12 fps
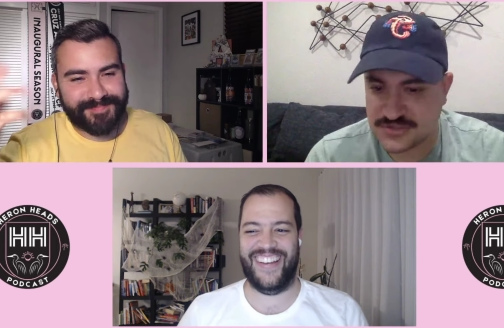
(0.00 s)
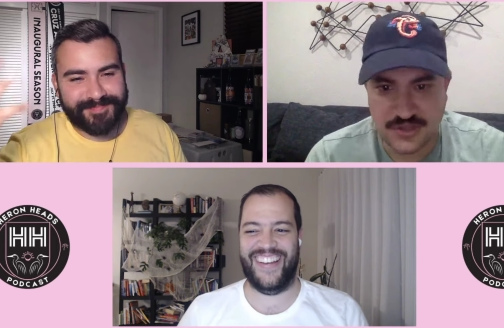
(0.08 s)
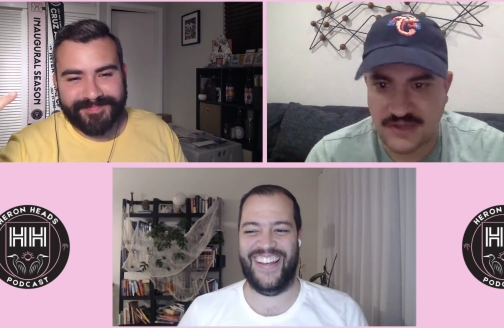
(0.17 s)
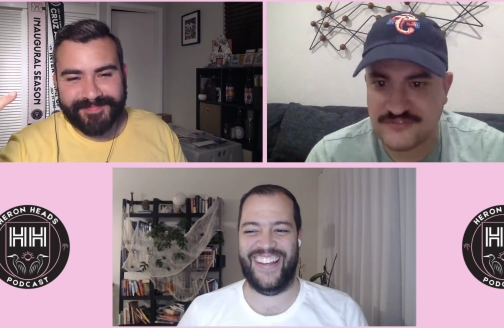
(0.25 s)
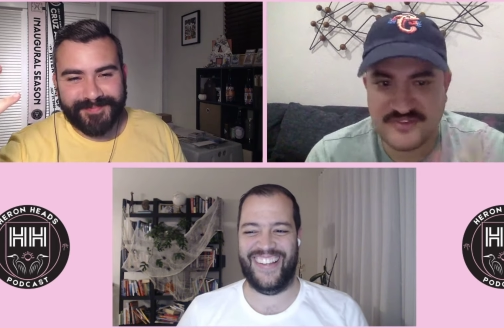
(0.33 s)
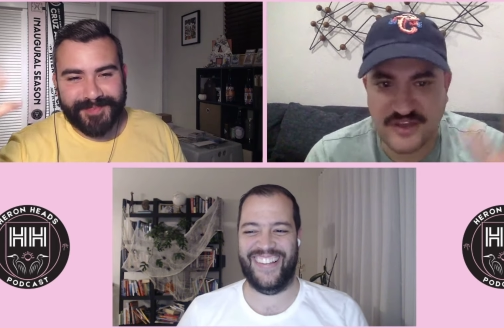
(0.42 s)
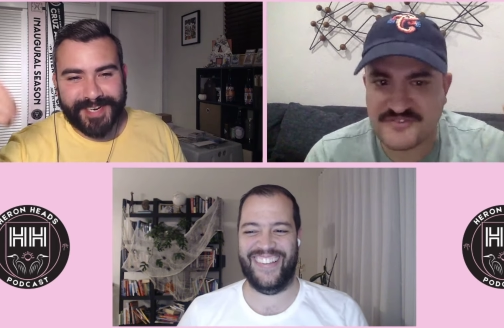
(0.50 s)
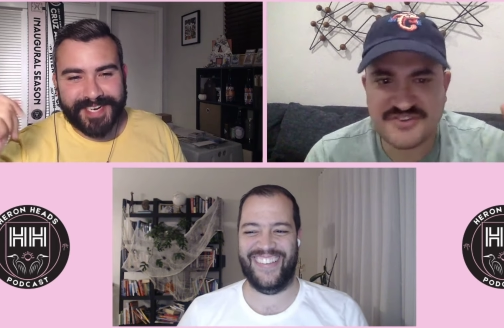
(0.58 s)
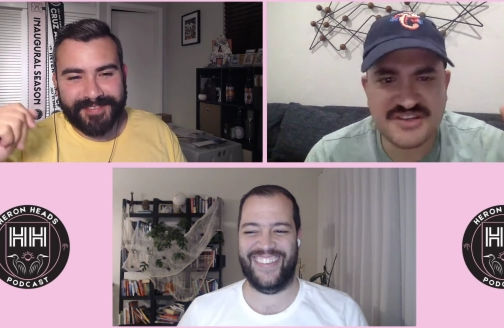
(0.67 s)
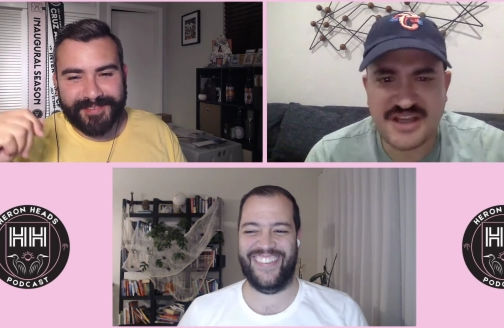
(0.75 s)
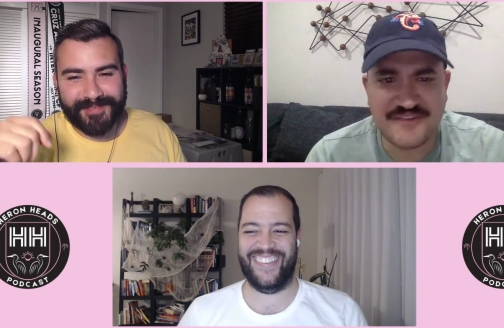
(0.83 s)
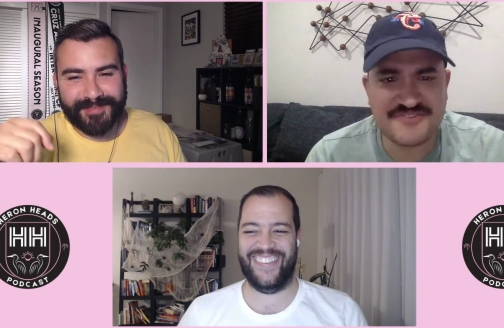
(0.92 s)
Speaker 1: I've, I've seen
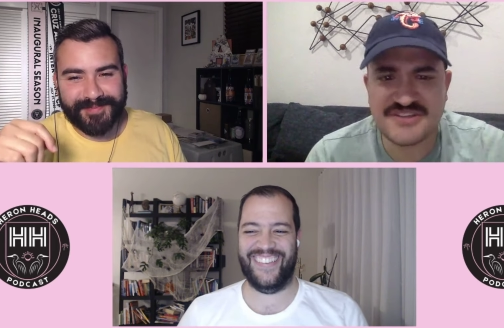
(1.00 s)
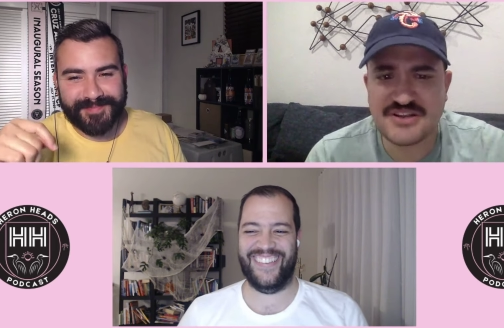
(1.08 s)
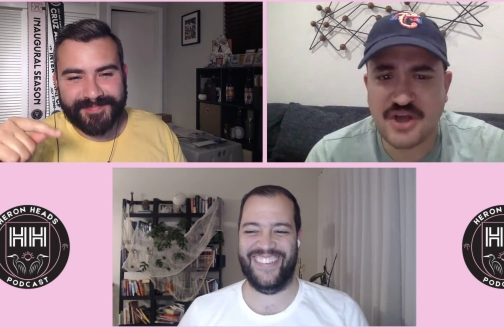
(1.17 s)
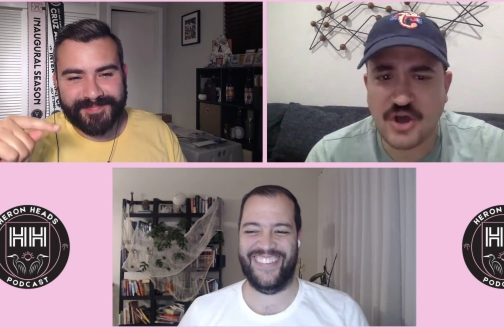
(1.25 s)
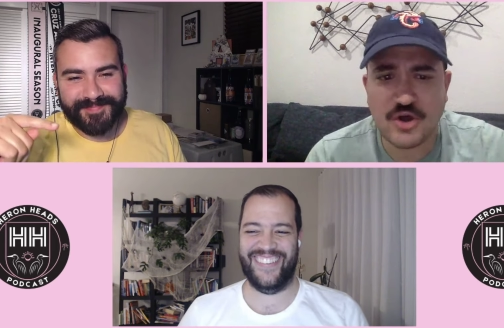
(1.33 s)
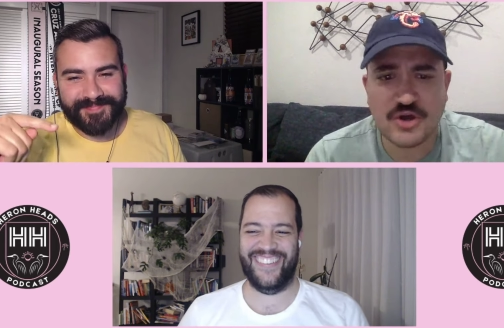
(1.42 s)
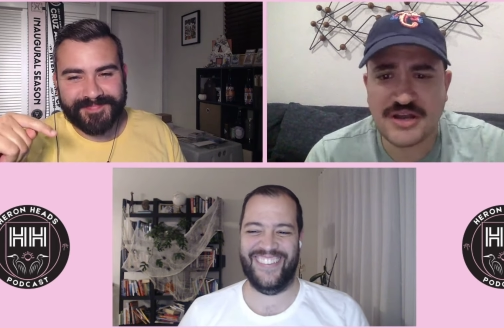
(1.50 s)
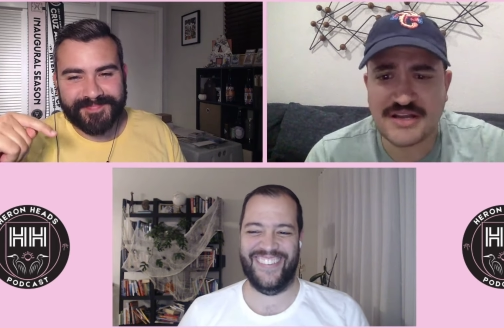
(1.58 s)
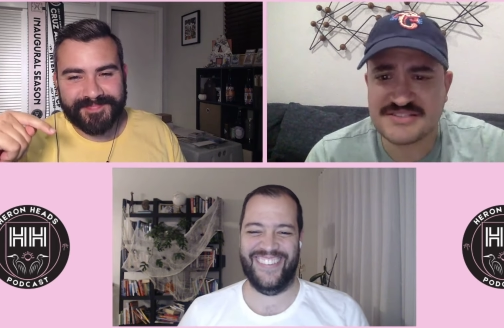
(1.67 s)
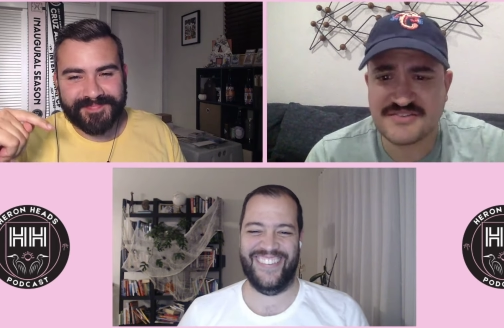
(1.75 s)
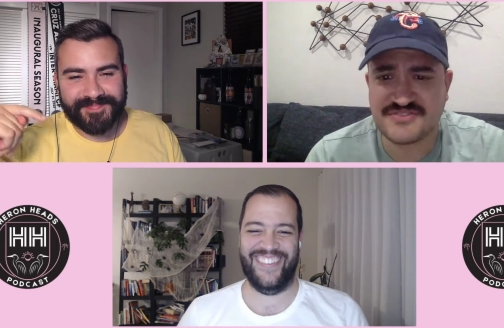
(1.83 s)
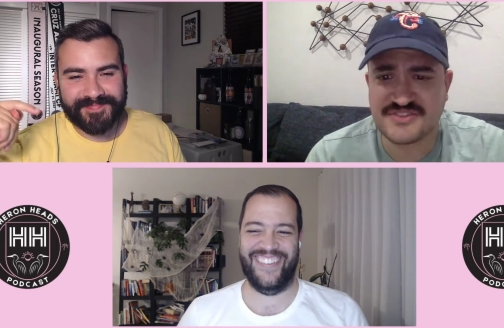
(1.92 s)
I've seen all kinds
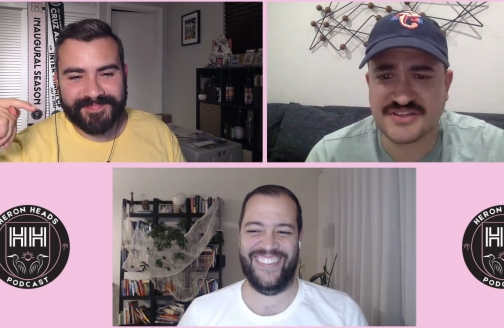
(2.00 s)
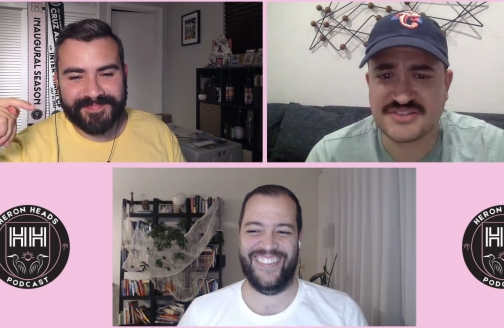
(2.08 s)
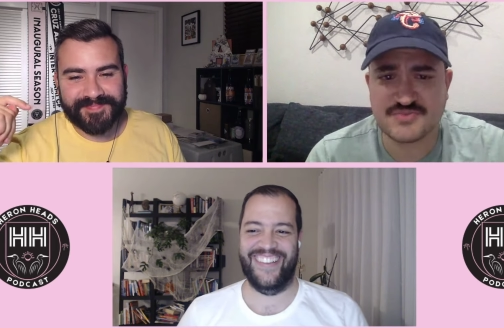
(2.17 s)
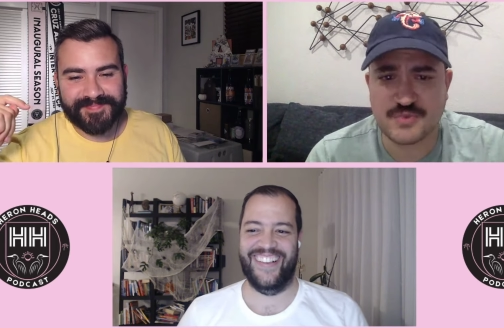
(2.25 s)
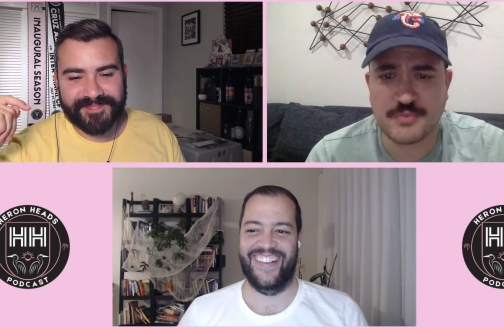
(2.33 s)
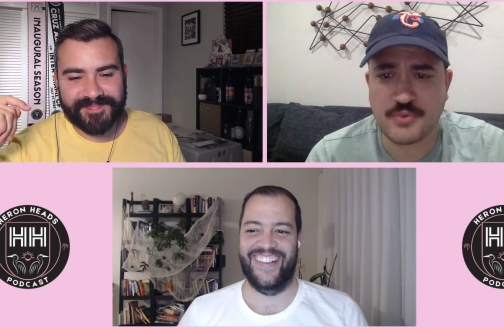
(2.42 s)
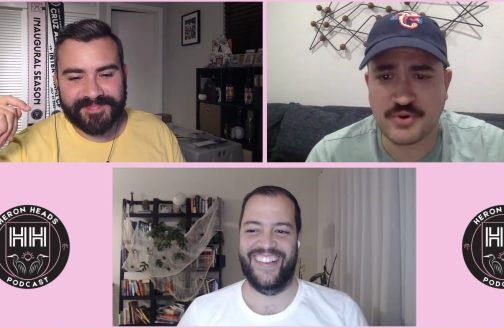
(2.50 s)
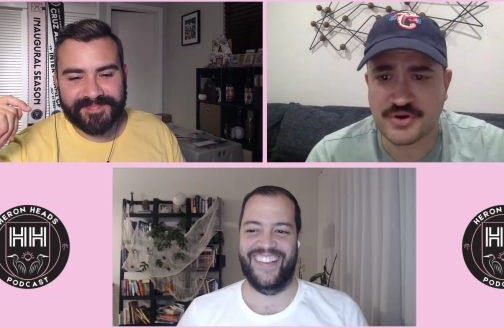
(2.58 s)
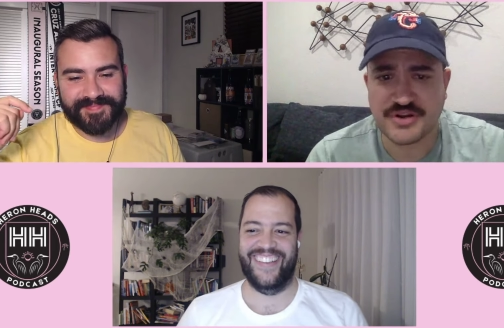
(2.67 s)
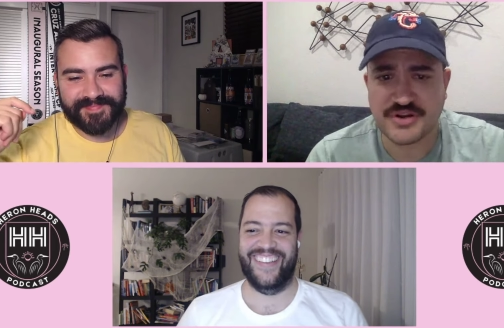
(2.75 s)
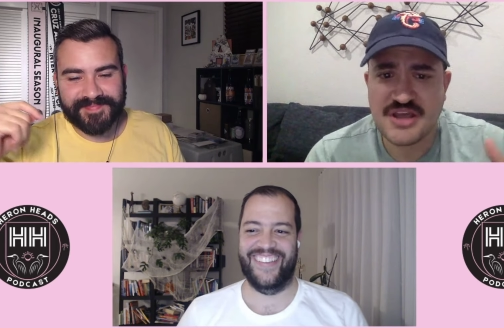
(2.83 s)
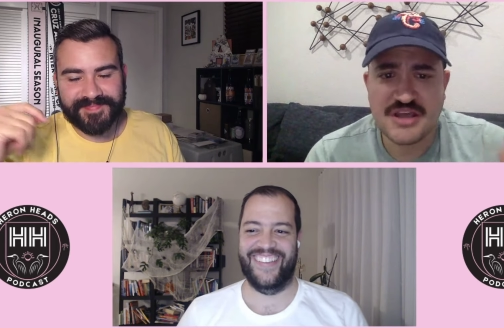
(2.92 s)
of things reported.
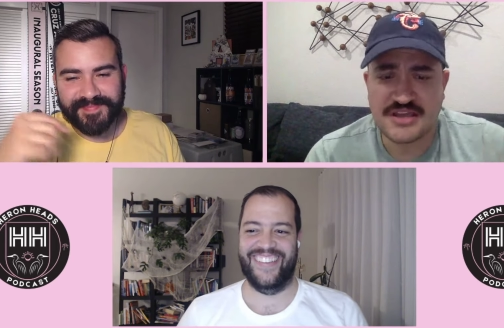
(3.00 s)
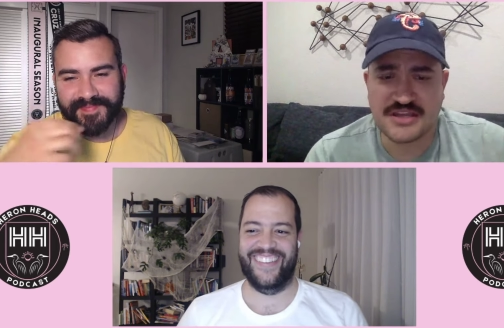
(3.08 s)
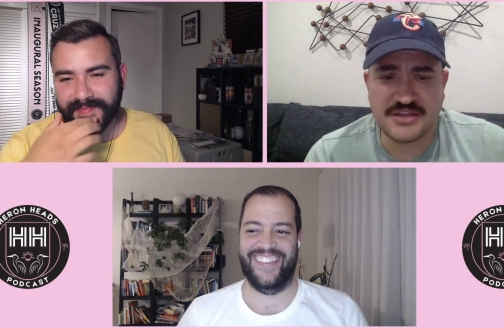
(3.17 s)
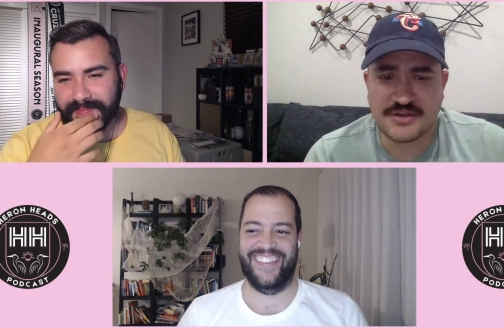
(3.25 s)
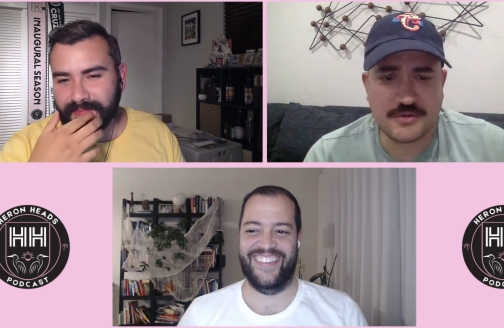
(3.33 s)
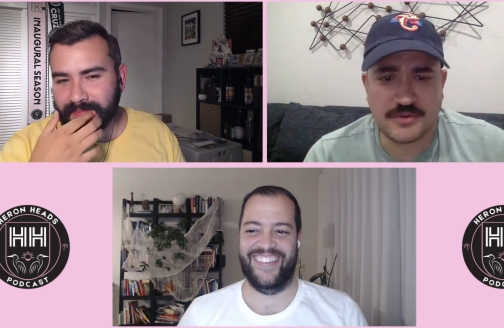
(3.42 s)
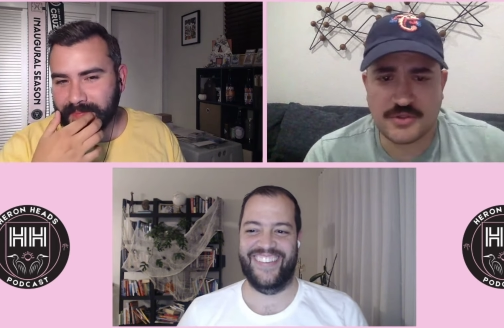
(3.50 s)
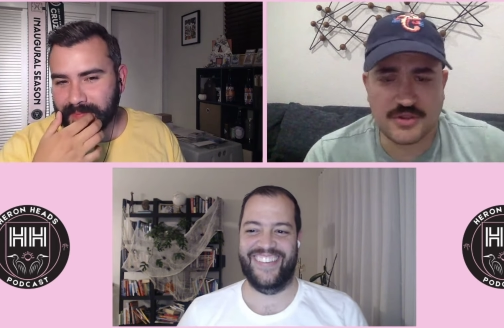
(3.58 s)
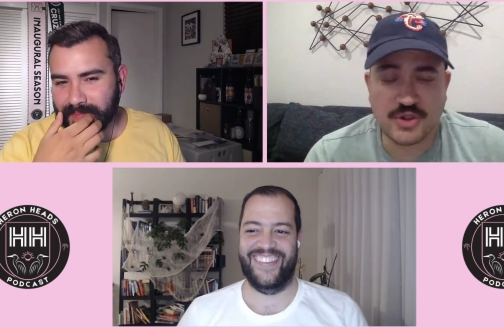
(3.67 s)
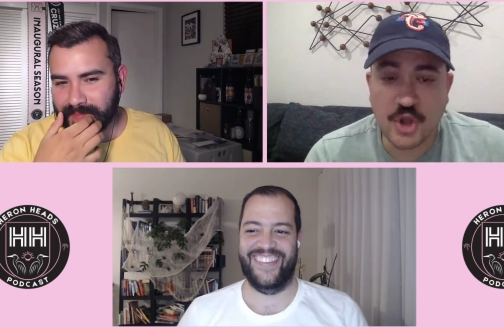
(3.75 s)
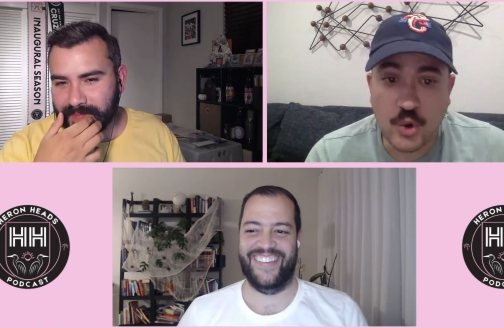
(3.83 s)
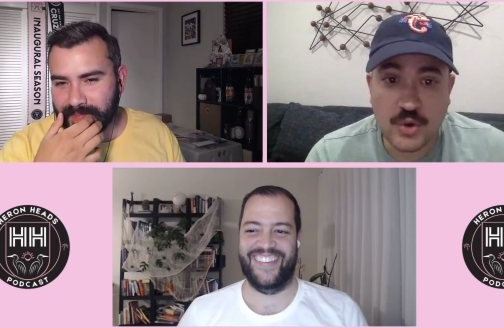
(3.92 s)
He
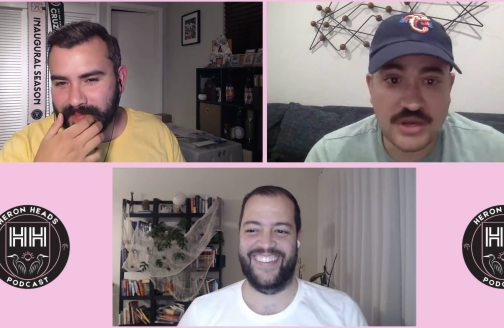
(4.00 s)
lower